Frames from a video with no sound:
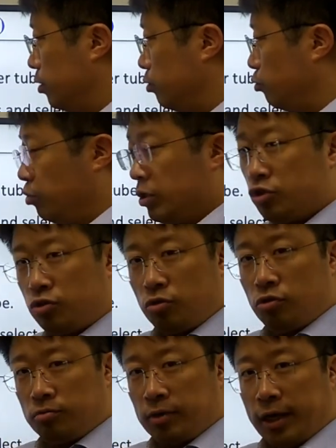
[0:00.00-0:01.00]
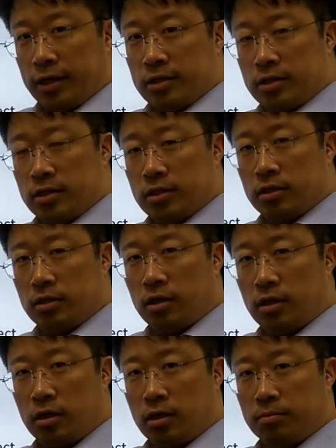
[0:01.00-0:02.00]
which tube has
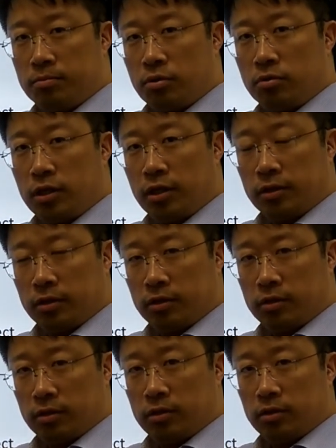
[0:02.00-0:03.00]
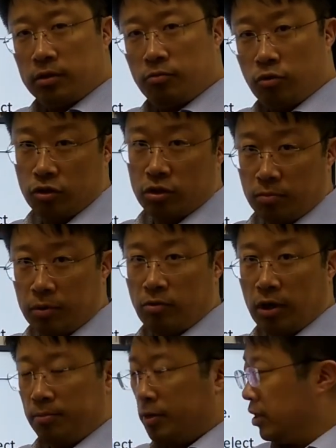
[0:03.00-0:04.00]
protein, which is a
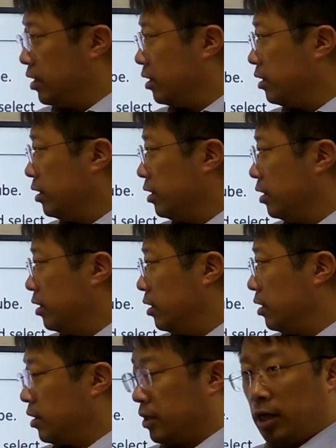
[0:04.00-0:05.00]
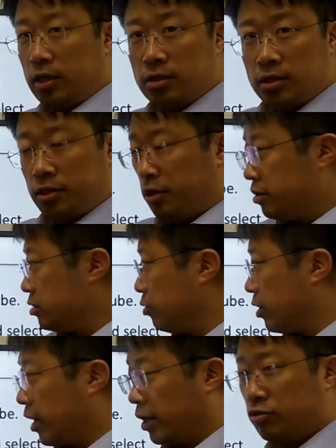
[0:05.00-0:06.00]
PYP cases there. So
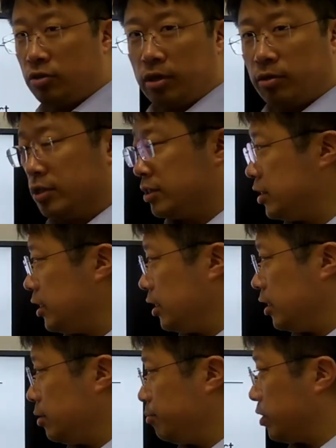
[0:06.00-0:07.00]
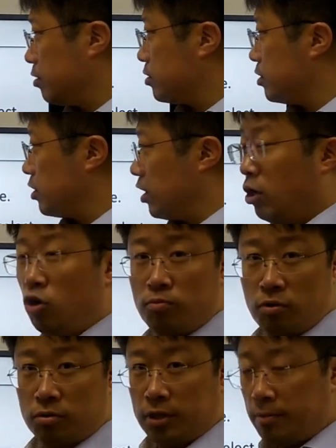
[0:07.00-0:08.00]
we can see, because it's a yellow
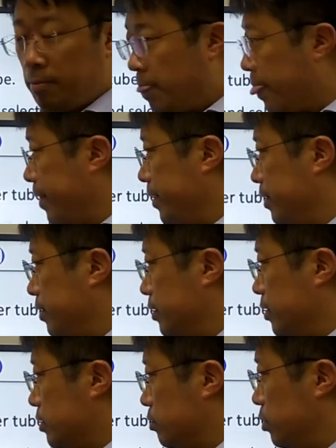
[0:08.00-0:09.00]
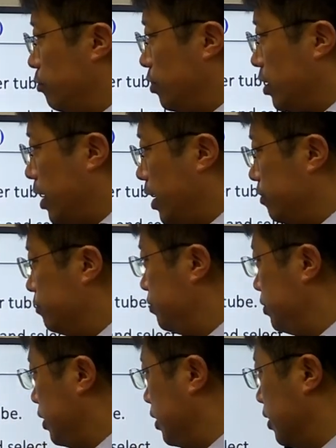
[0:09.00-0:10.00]
protein, so that we
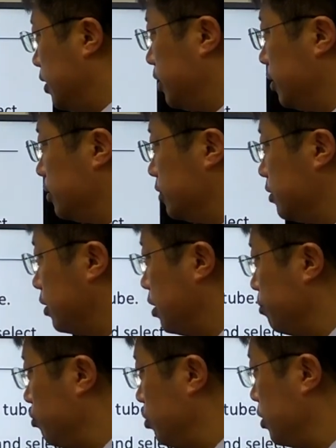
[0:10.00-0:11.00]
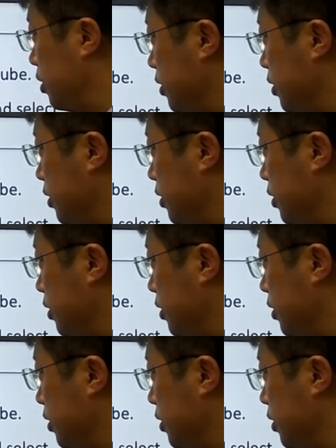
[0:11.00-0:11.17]
have purity